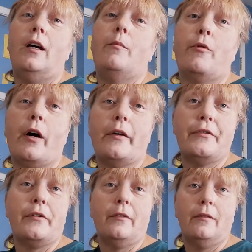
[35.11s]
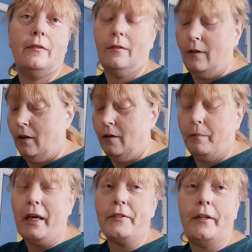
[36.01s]
Impressed.
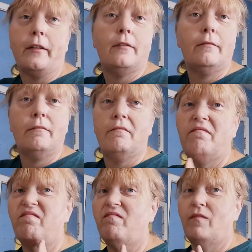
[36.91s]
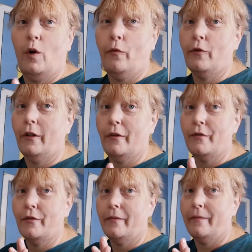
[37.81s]
Basic, no
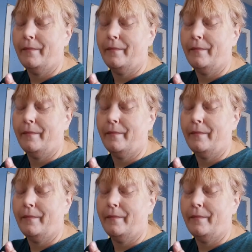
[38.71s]
frills.